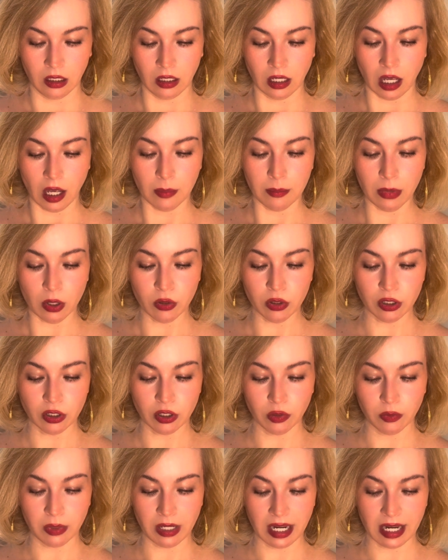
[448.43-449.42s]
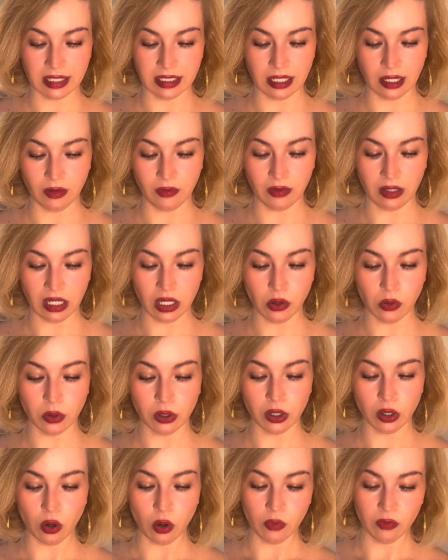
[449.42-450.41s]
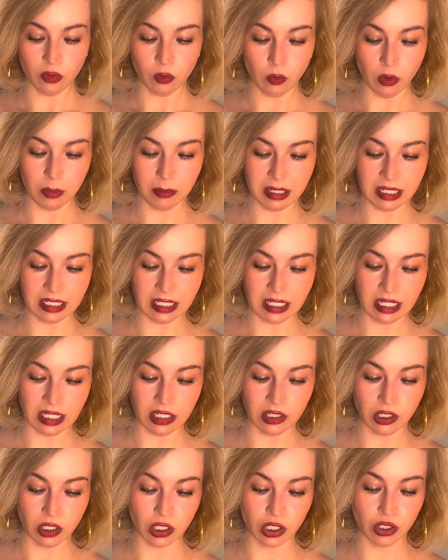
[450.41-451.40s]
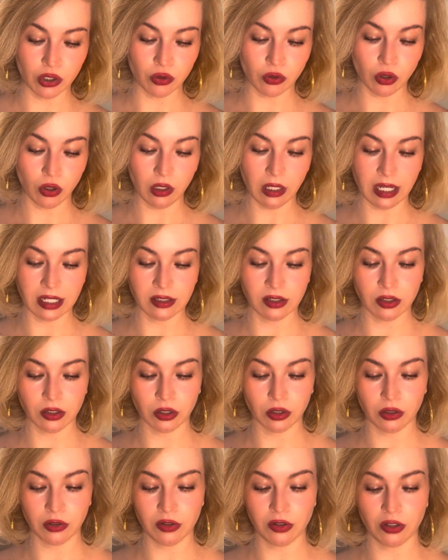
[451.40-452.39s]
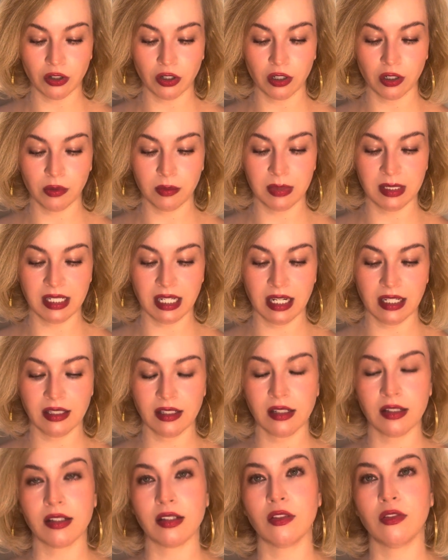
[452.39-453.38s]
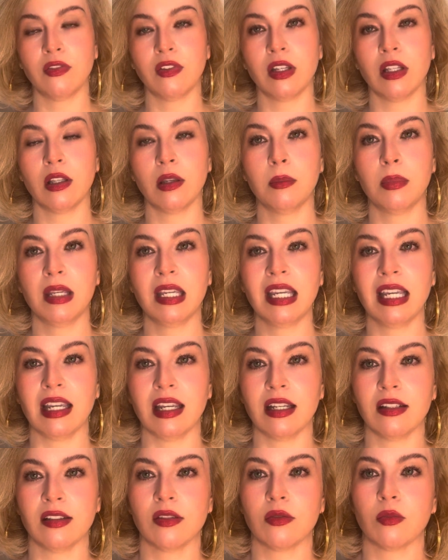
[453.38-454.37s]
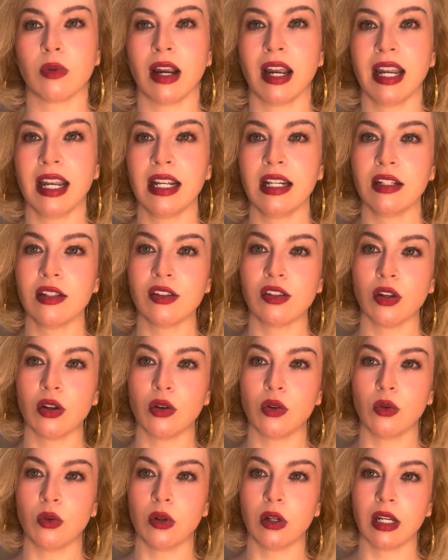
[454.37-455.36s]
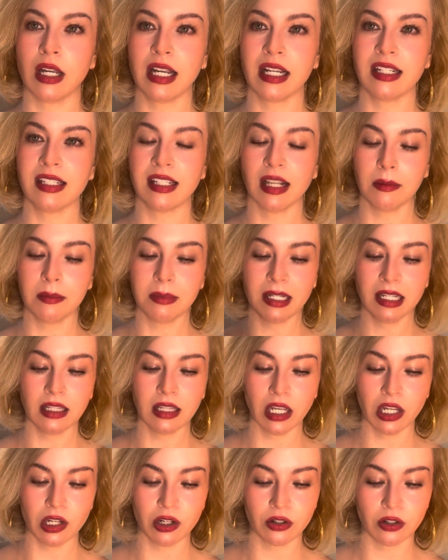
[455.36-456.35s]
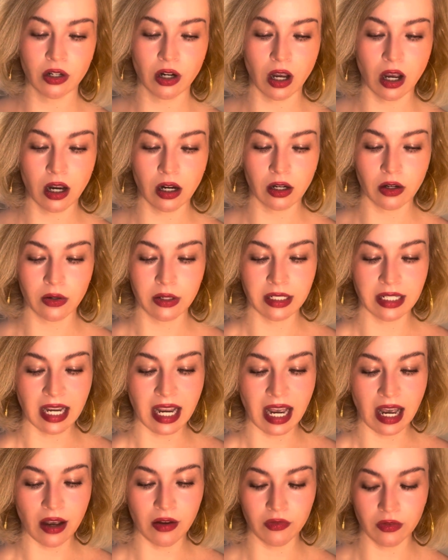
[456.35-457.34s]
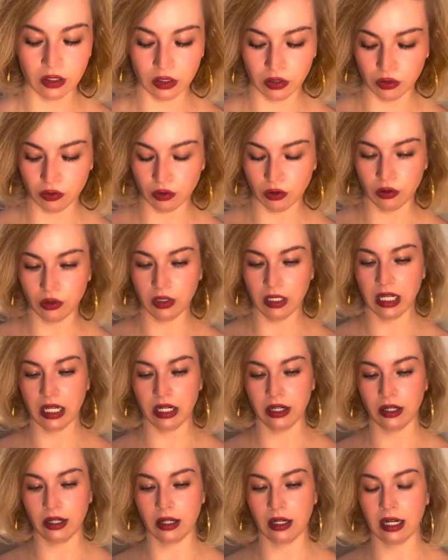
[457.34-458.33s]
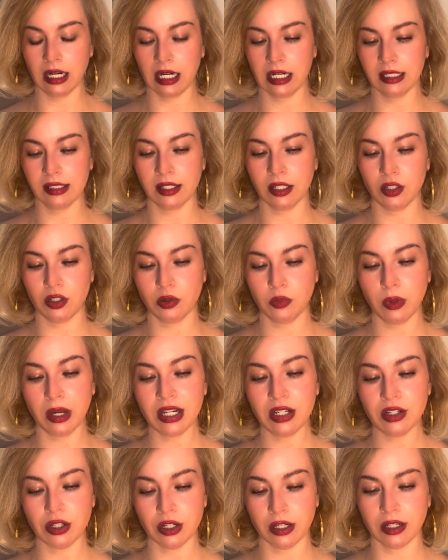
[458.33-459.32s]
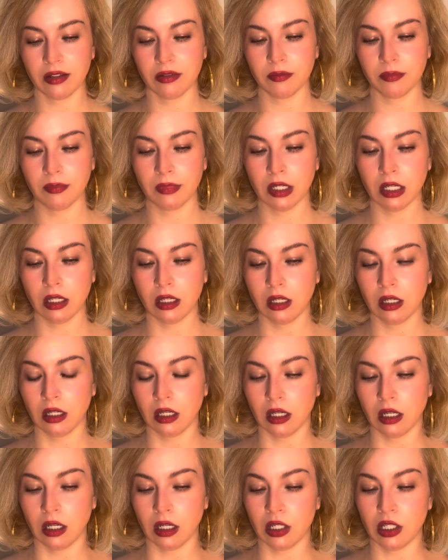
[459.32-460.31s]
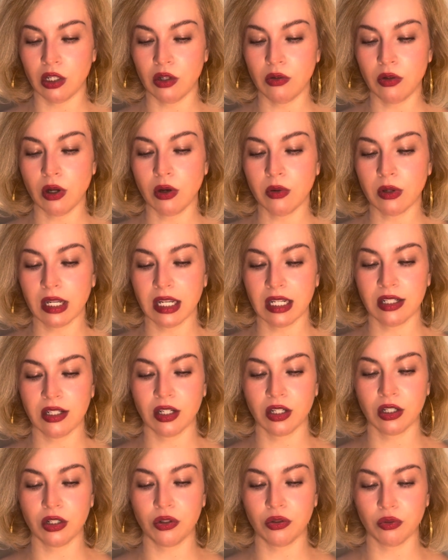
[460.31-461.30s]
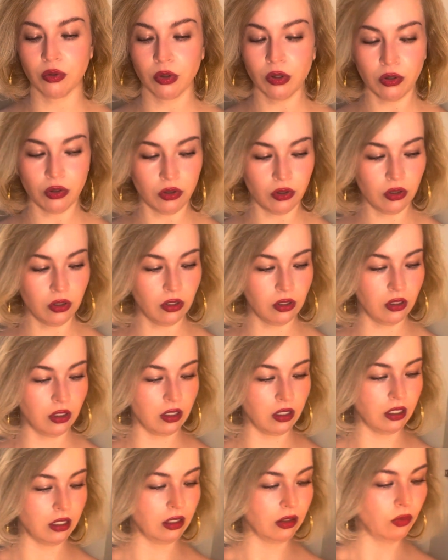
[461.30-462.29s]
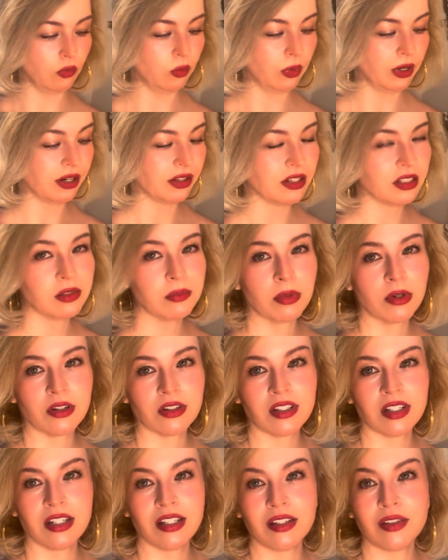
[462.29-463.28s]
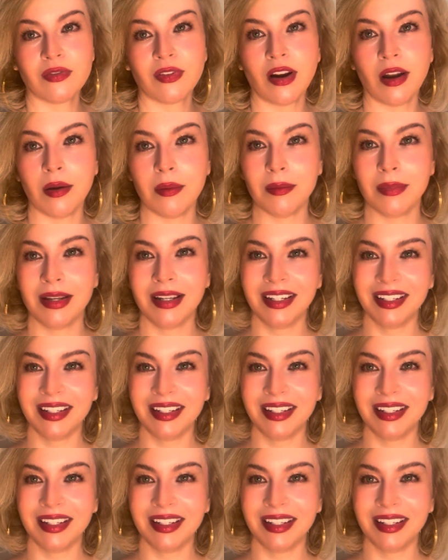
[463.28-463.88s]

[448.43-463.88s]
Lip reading: Emotional reactivity or an overwhelming need to control external circumstances to feel at peace, right? So accepting that you're not going to have control here in a situation. You don't get to control where this person is from.